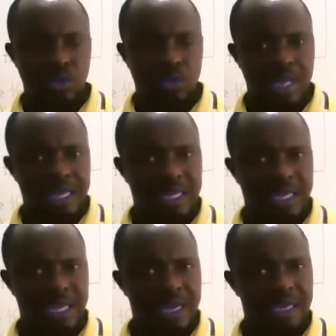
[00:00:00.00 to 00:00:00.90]

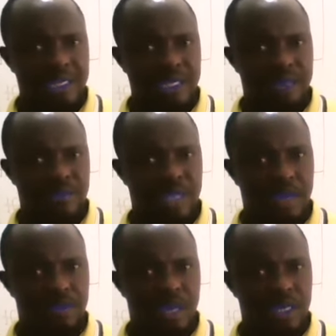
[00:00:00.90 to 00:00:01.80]
landed at the same
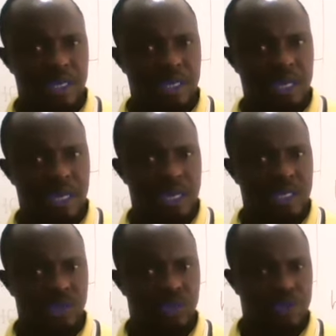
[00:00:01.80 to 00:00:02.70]
time, and in
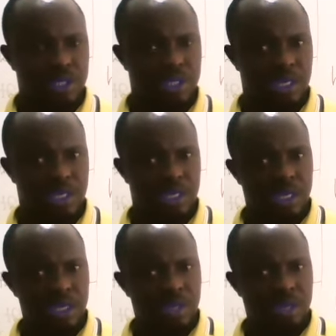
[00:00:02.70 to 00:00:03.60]
other situations, you said
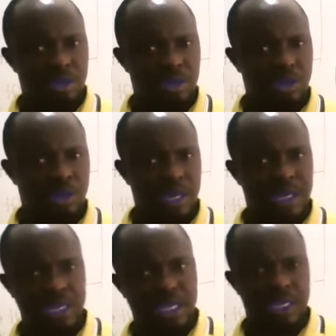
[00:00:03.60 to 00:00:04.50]

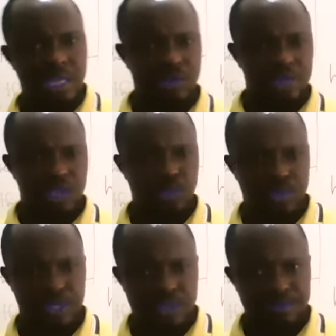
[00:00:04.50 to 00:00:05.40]
landed earlier. Which is
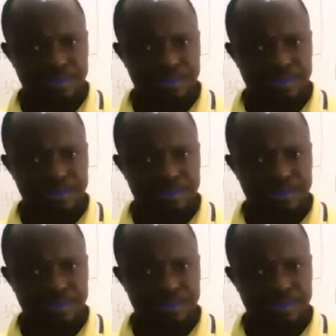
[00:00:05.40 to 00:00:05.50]
which?